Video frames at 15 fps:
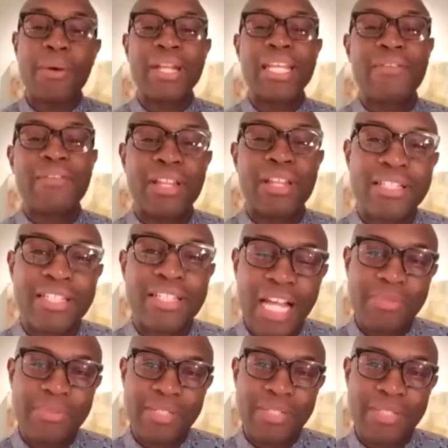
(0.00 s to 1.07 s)
I want to give you a little
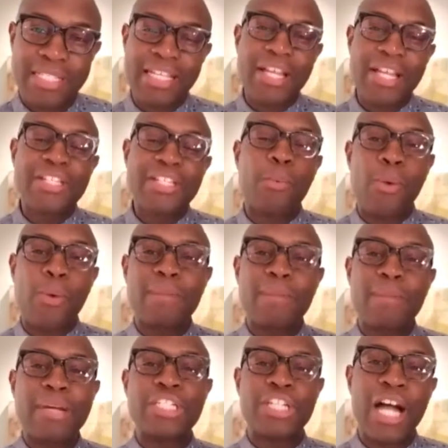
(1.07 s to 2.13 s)
synopsis. So, one of
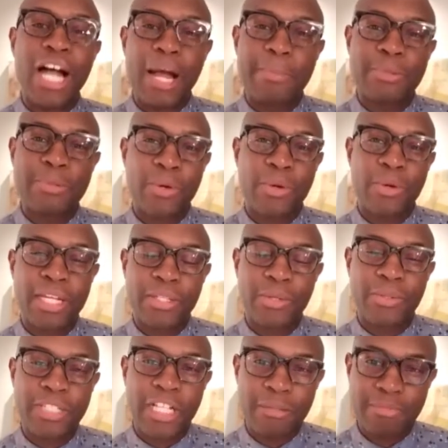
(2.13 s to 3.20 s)
my jobs working in the
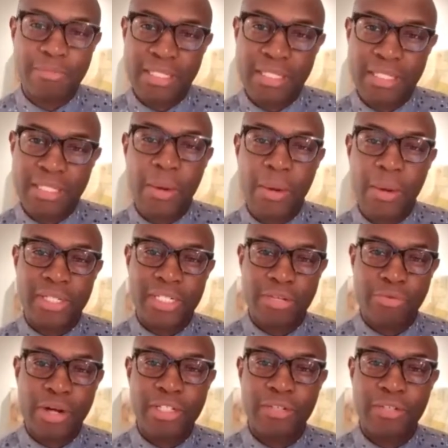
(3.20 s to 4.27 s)
hotel business, I was a
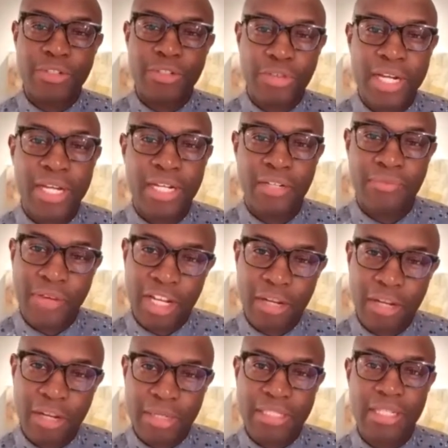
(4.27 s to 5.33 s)
director of training and
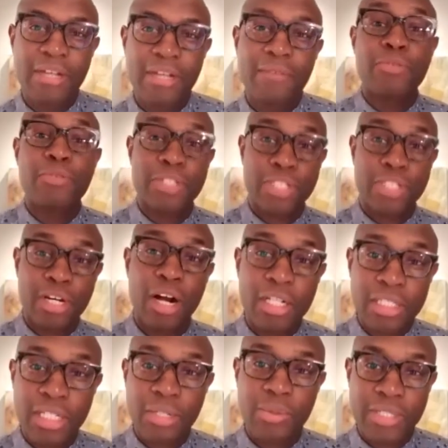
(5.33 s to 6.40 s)
development for the Ritz
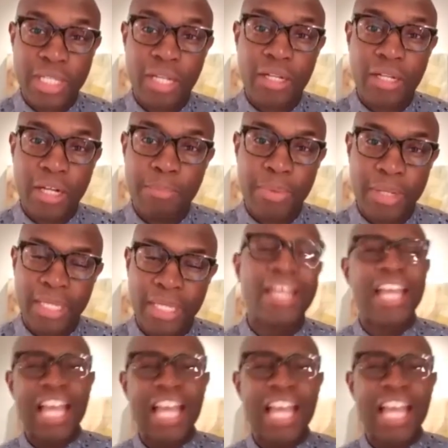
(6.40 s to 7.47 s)
Carlton Hotel Company.
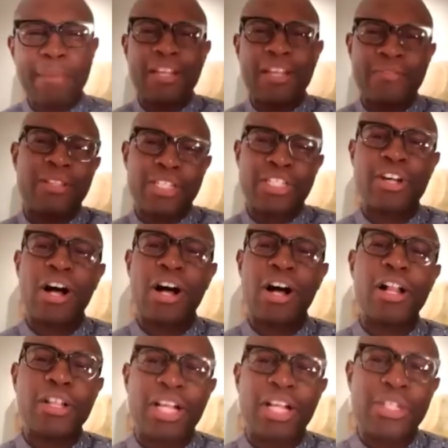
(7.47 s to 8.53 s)
And many of you on this
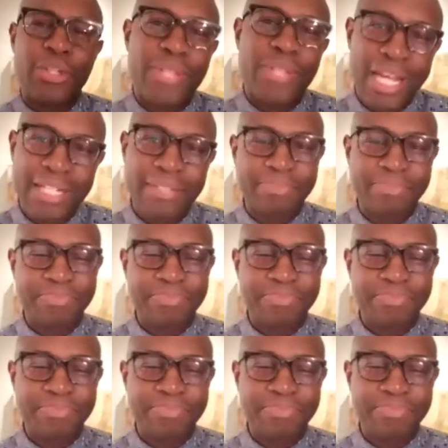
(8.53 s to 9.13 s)
call, y'all know that.